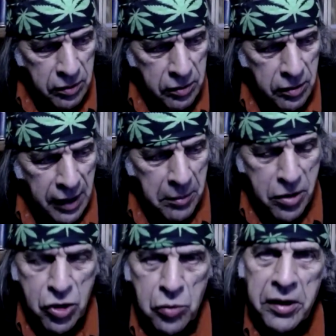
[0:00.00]
that
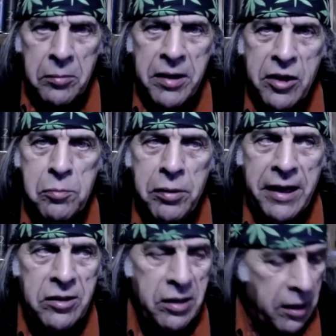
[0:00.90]
mystery can be
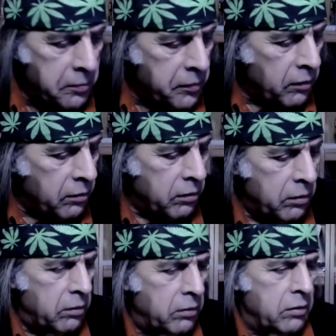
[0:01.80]
explained today.
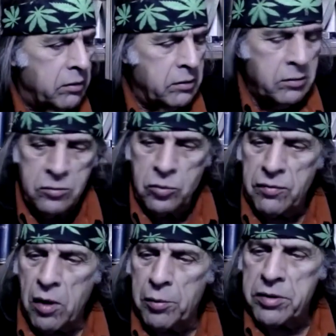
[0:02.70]
We've
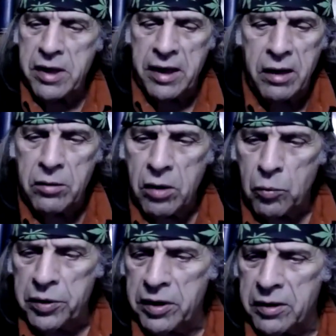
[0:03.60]
always had a, a
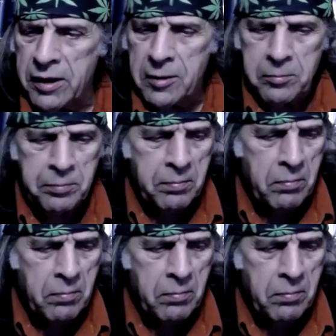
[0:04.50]
real um,